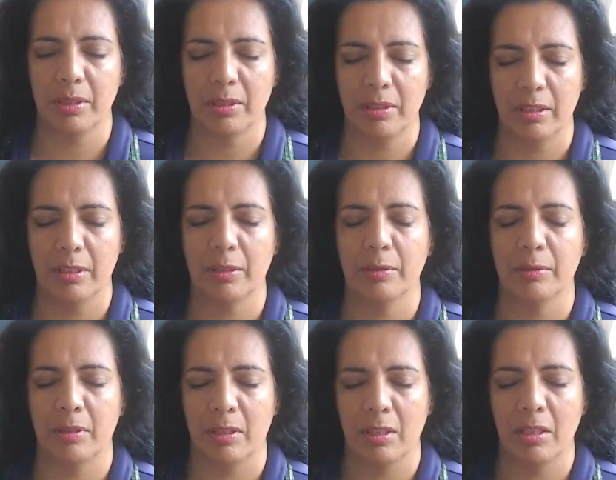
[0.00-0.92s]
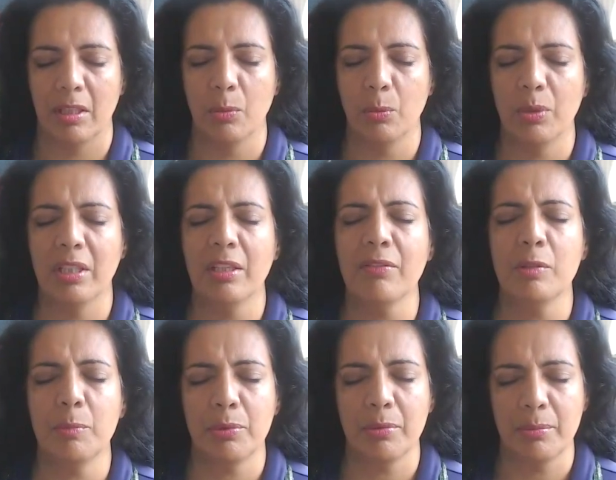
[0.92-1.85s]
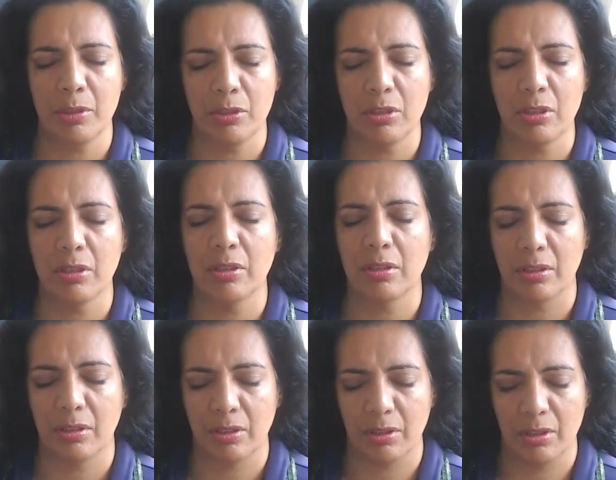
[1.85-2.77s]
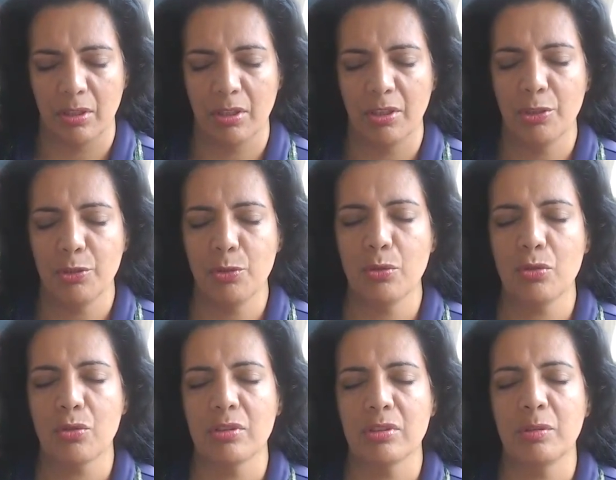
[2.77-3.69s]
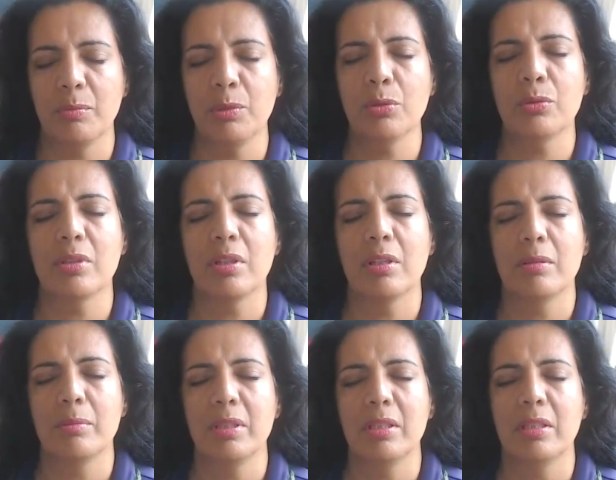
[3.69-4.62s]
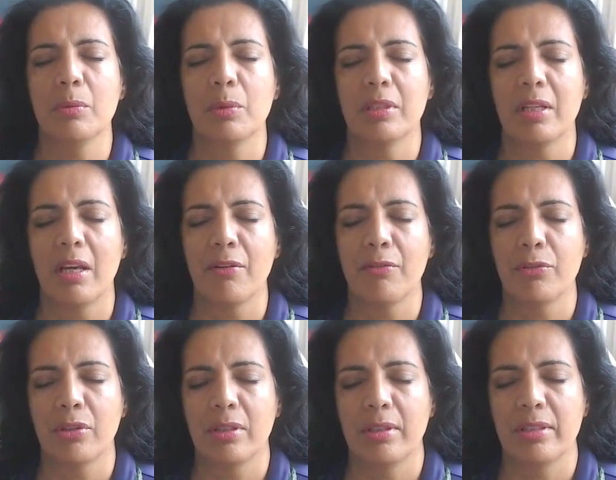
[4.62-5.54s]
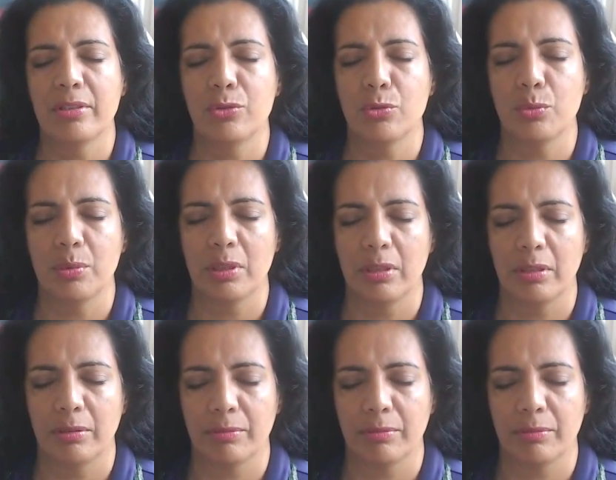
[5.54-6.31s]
being here. And we give it permission to transmute and be whatever needs to be.